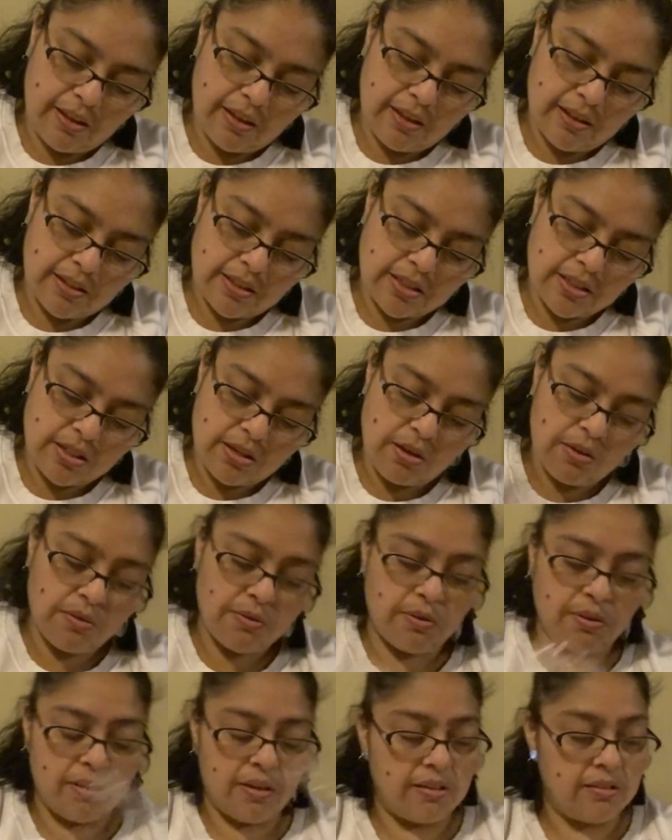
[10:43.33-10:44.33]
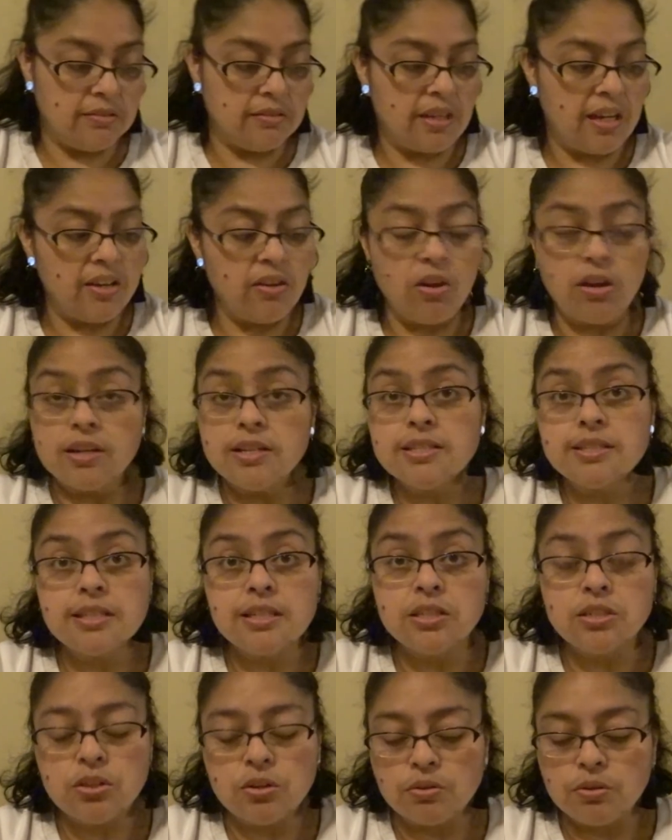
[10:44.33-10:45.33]
So I honestly
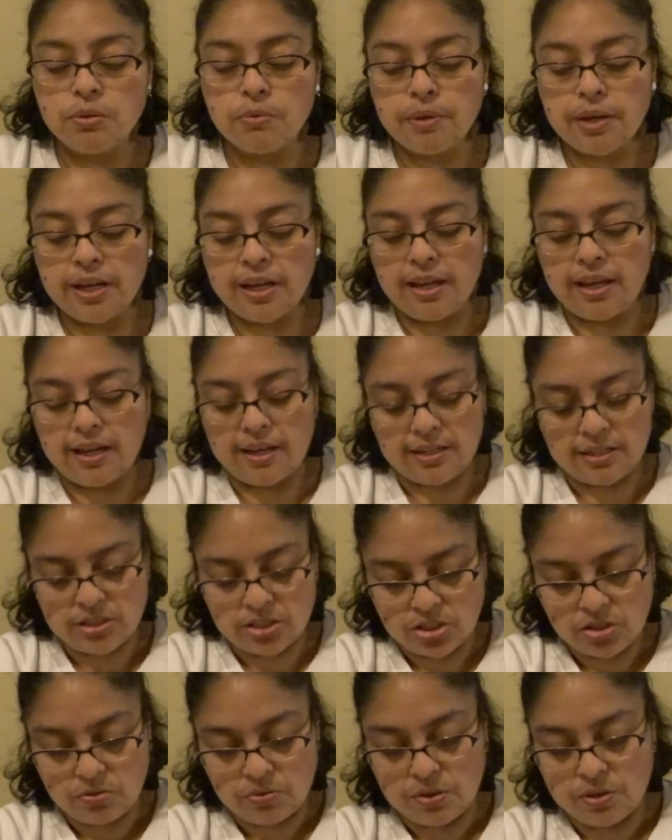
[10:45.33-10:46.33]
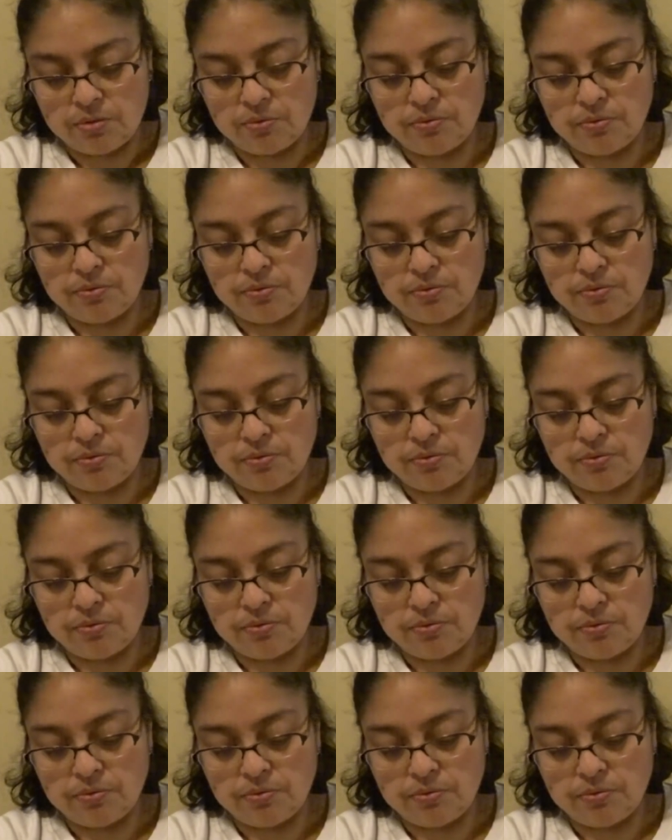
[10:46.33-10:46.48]
don't know why I hadn't shared